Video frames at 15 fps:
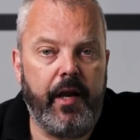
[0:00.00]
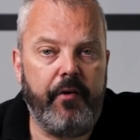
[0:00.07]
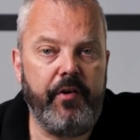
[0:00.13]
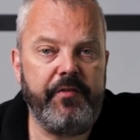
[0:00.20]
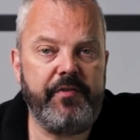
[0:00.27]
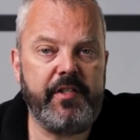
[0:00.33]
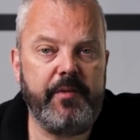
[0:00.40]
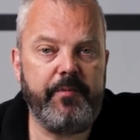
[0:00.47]
And
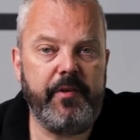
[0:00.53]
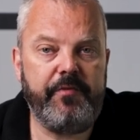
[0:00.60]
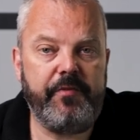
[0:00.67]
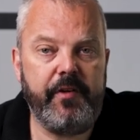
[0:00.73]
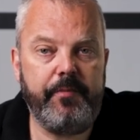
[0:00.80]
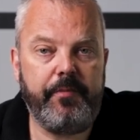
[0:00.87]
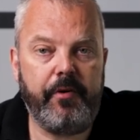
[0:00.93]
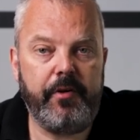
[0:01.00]
with ZigBee
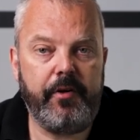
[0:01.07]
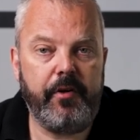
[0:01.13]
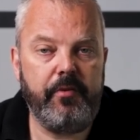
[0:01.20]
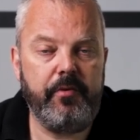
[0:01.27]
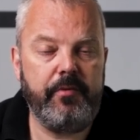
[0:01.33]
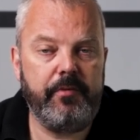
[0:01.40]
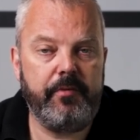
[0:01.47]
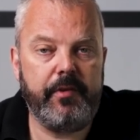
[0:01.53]

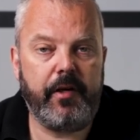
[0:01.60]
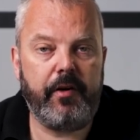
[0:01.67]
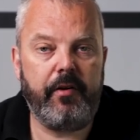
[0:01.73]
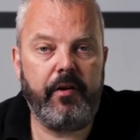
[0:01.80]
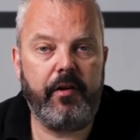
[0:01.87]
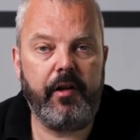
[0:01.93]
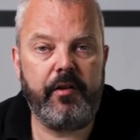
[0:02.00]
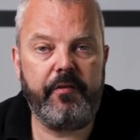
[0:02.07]
3.0, there are
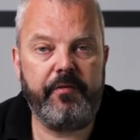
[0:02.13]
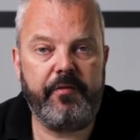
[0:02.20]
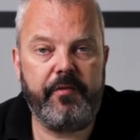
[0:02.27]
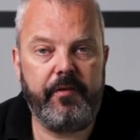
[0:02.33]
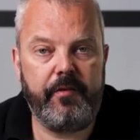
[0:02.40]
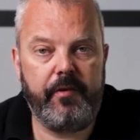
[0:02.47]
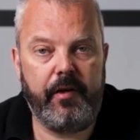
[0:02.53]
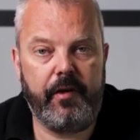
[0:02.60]
a lot of
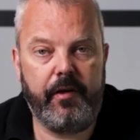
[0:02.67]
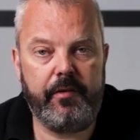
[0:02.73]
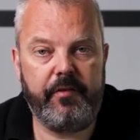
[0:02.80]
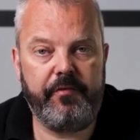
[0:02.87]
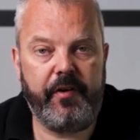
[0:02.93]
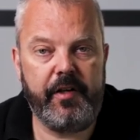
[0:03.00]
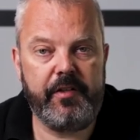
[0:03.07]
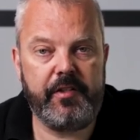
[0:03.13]

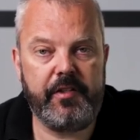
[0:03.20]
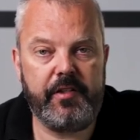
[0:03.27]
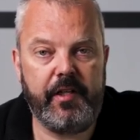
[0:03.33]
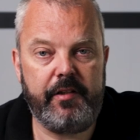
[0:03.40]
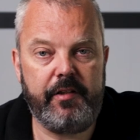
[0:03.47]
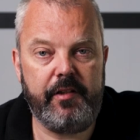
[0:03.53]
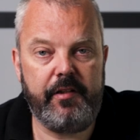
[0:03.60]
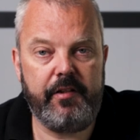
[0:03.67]
devices
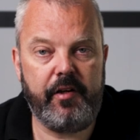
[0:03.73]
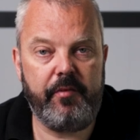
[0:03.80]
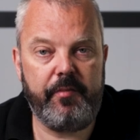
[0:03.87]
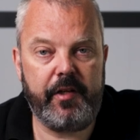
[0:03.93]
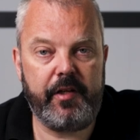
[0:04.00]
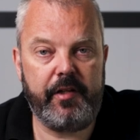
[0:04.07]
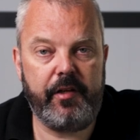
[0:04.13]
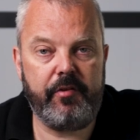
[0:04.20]
that the
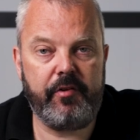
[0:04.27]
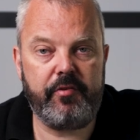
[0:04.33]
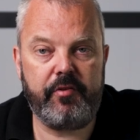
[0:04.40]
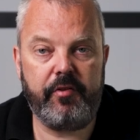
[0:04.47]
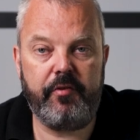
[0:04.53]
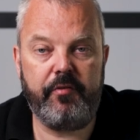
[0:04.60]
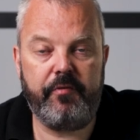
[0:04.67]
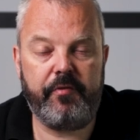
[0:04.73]
Tahoma can now
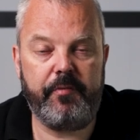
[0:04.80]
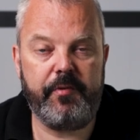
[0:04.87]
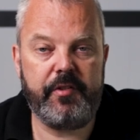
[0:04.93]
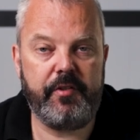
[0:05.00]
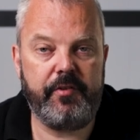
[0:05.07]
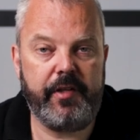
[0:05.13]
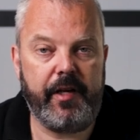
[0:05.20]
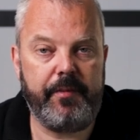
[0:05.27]
control from
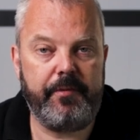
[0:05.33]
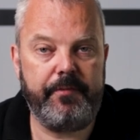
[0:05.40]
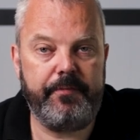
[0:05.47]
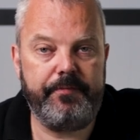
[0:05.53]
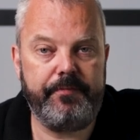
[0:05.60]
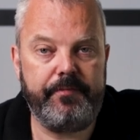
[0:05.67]
its own app.